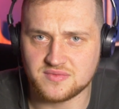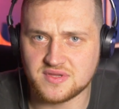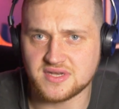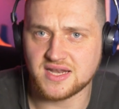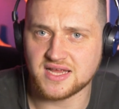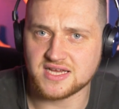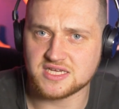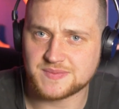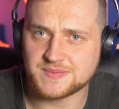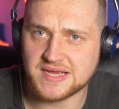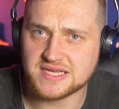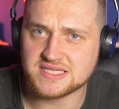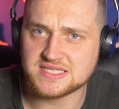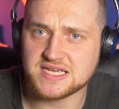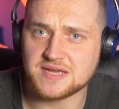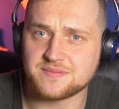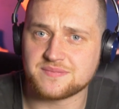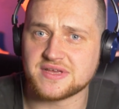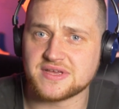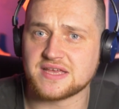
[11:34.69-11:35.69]
Didn't
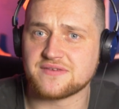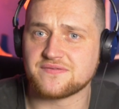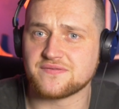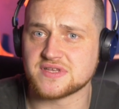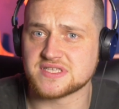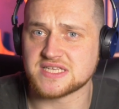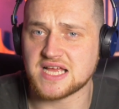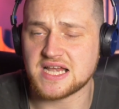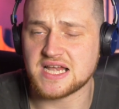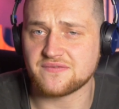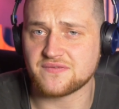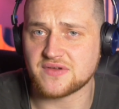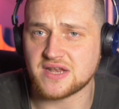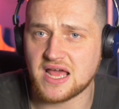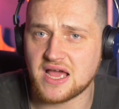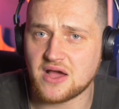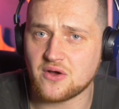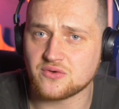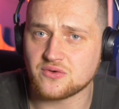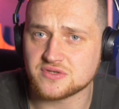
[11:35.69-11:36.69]
expect it, but if there's
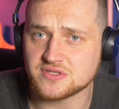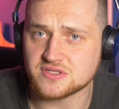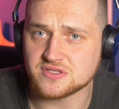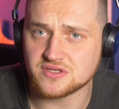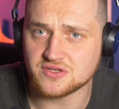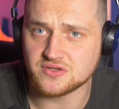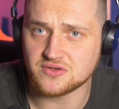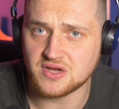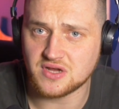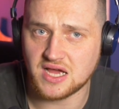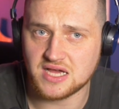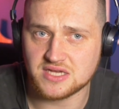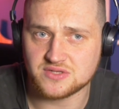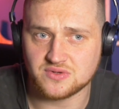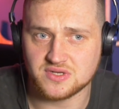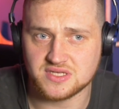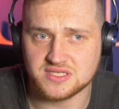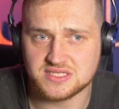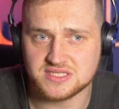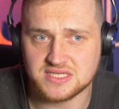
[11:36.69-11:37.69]
anything else you
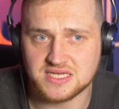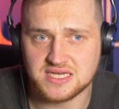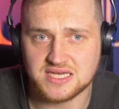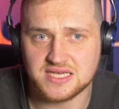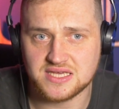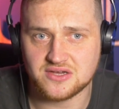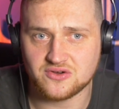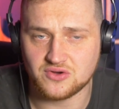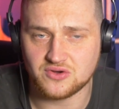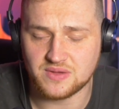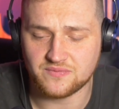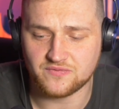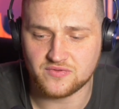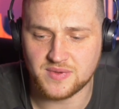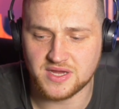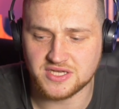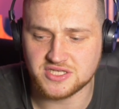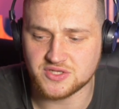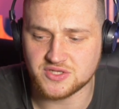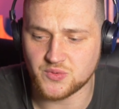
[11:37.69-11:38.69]
guys want to see or
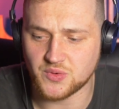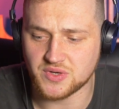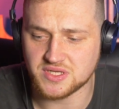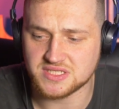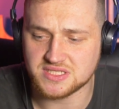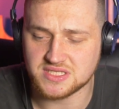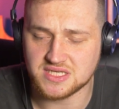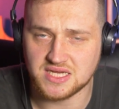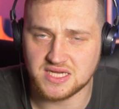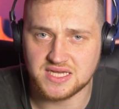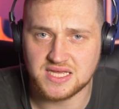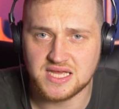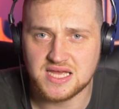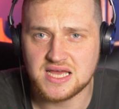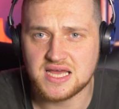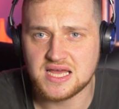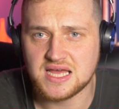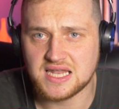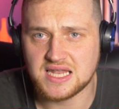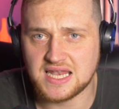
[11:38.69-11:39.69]
information you want to see,
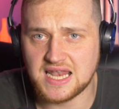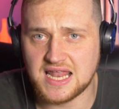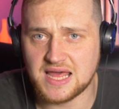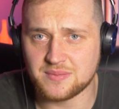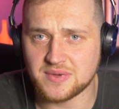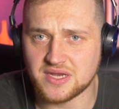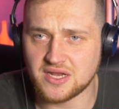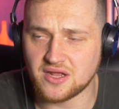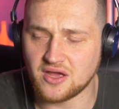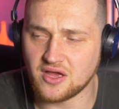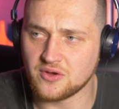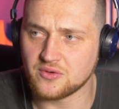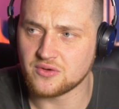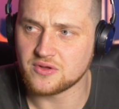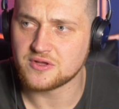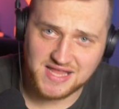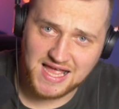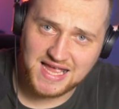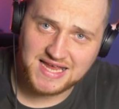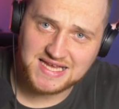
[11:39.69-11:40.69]
let me
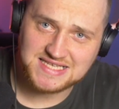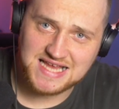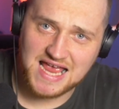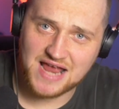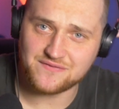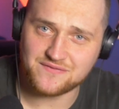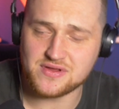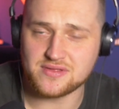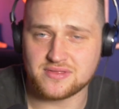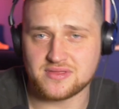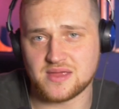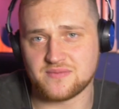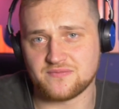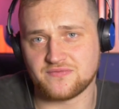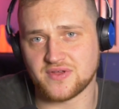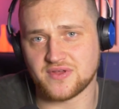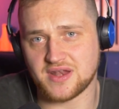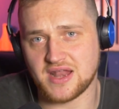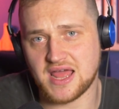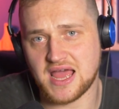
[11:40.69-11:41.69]
know. That is
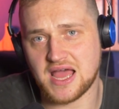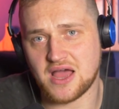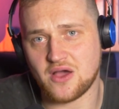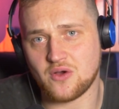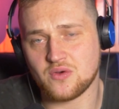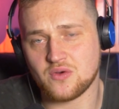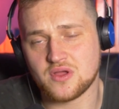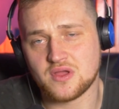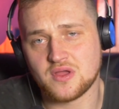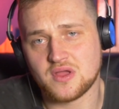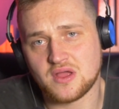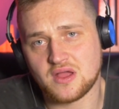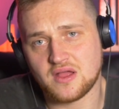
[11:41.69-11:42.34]
everything for now.